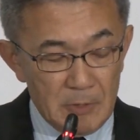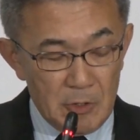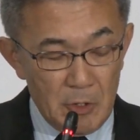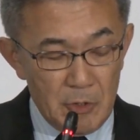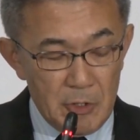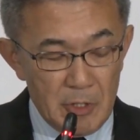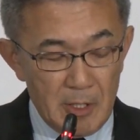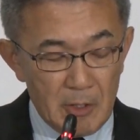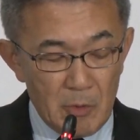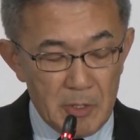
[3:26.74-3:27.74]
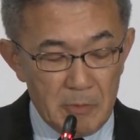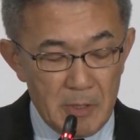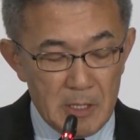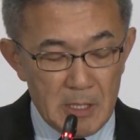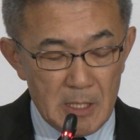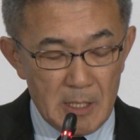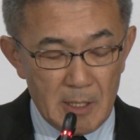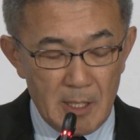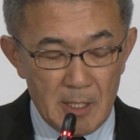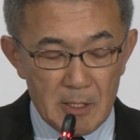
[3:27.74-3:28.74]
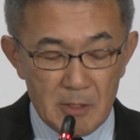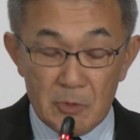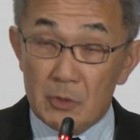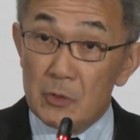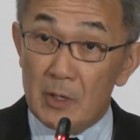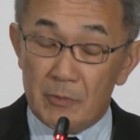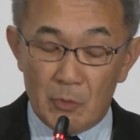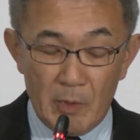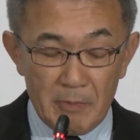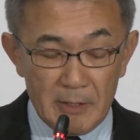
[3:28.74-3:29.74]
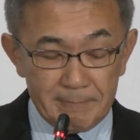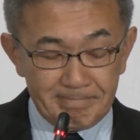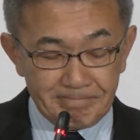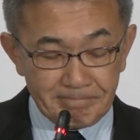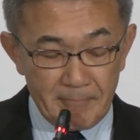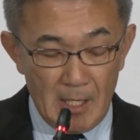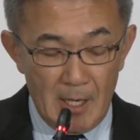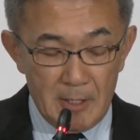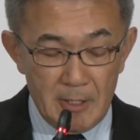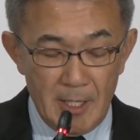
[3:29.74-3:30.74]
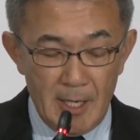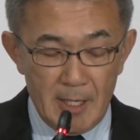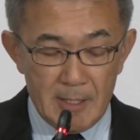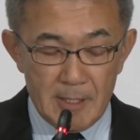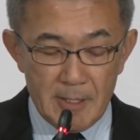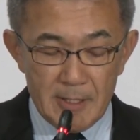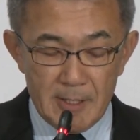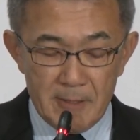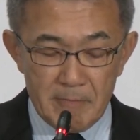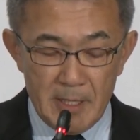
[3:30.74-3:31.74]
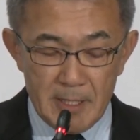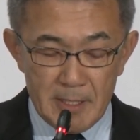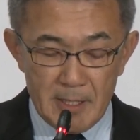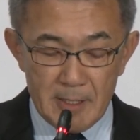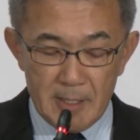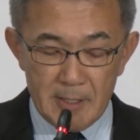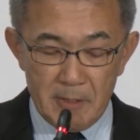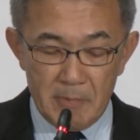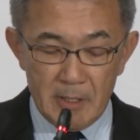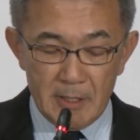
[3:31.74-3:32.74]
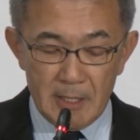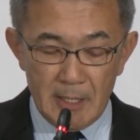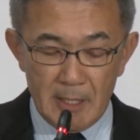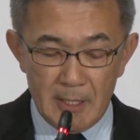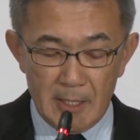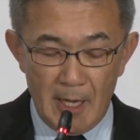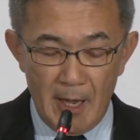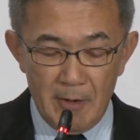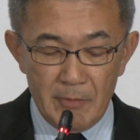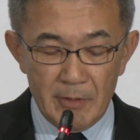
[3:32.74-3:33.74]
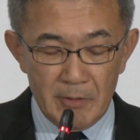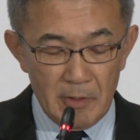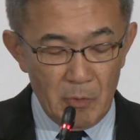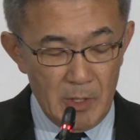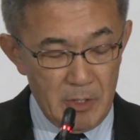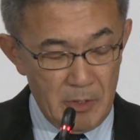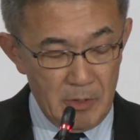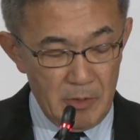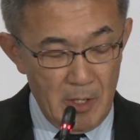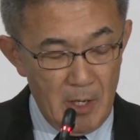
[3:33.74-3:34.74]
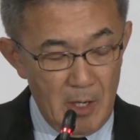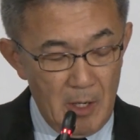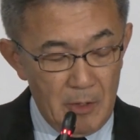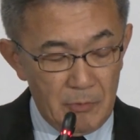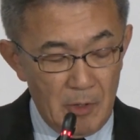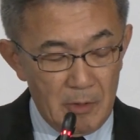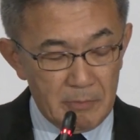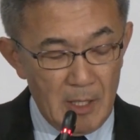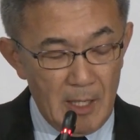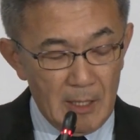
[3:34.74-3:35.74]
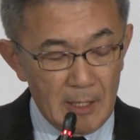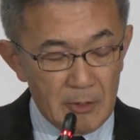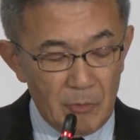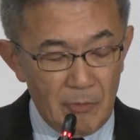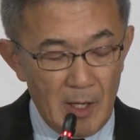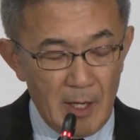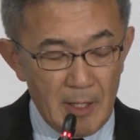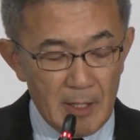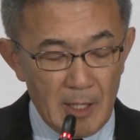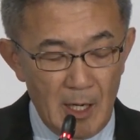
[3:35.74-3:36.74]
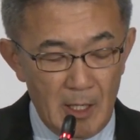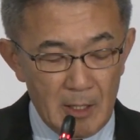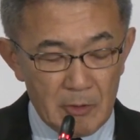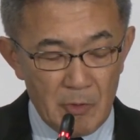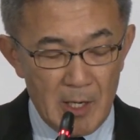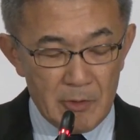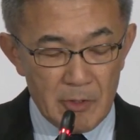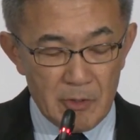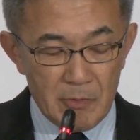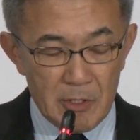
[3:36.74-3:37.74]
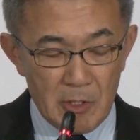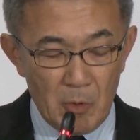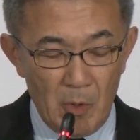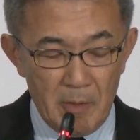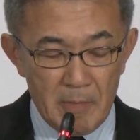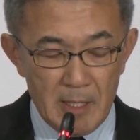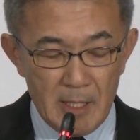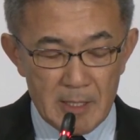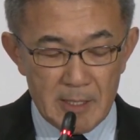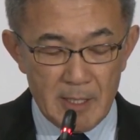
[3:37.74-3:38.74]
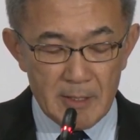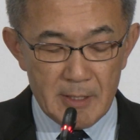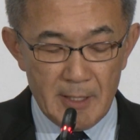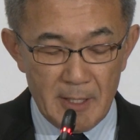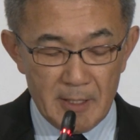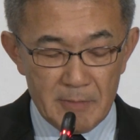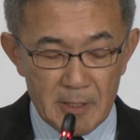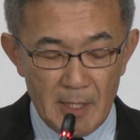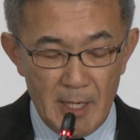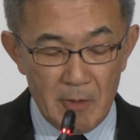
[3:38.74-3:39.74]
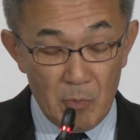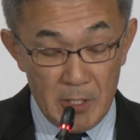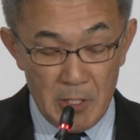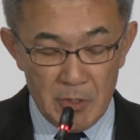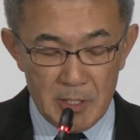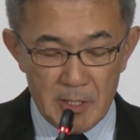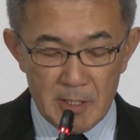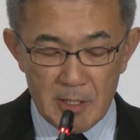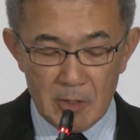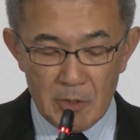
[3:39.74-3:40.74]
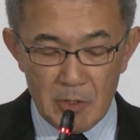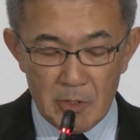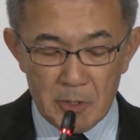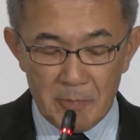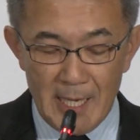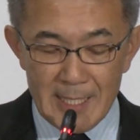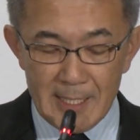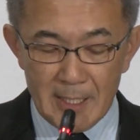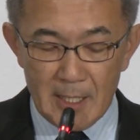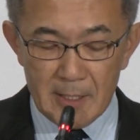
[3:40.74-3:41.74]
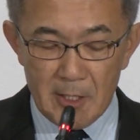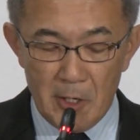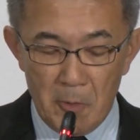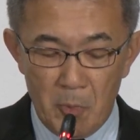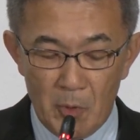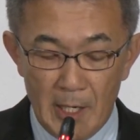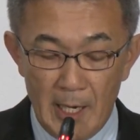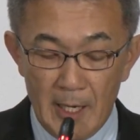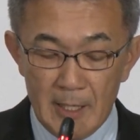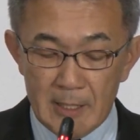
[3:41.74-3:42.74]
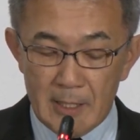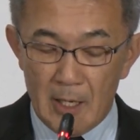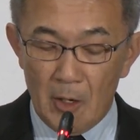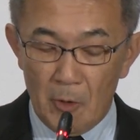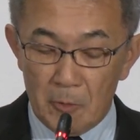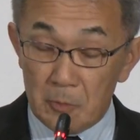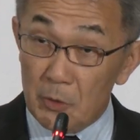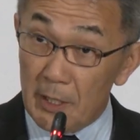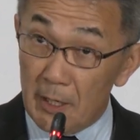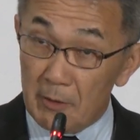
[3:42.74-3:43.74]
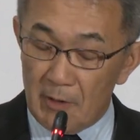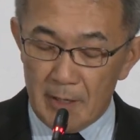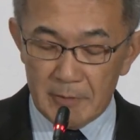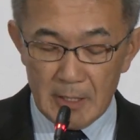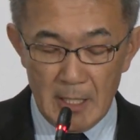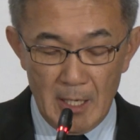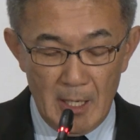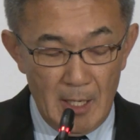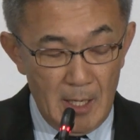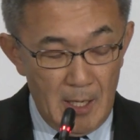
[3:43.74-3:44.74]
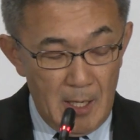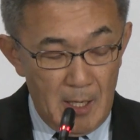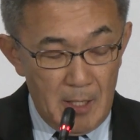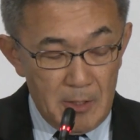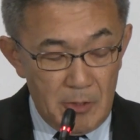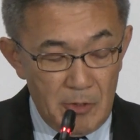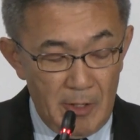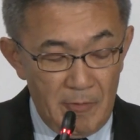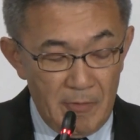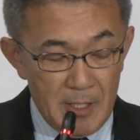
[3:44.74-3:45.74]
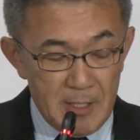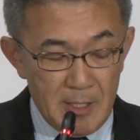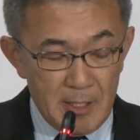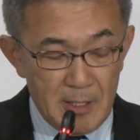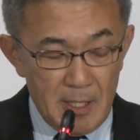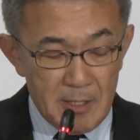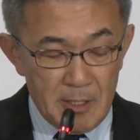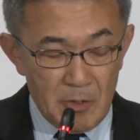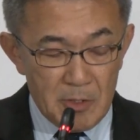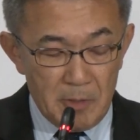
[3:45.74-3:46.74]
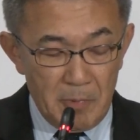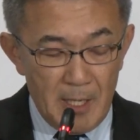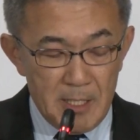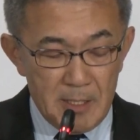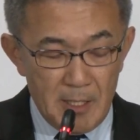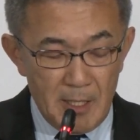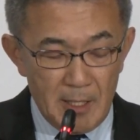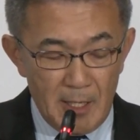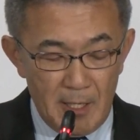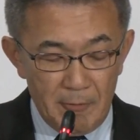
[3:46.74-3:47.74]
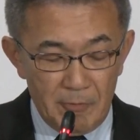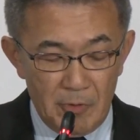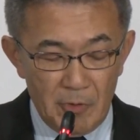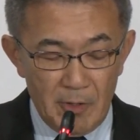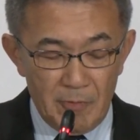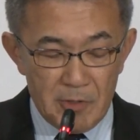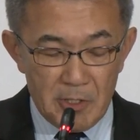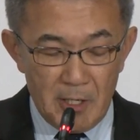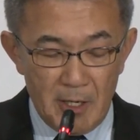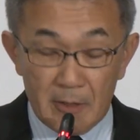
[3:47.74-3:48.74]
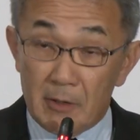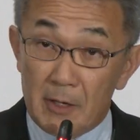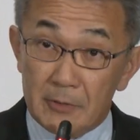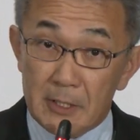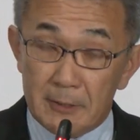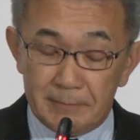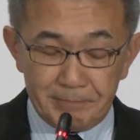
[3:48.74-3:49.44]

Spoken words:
solutions across the business and customer travel ribbon. Today, Delta embedded sustainability in everything we do, from electrifying our ground service equipment at Delta hubs and reducing single-use plastic at the airport and onboard aircraft, to investing net zero supply chain and fuel efficient aircraft.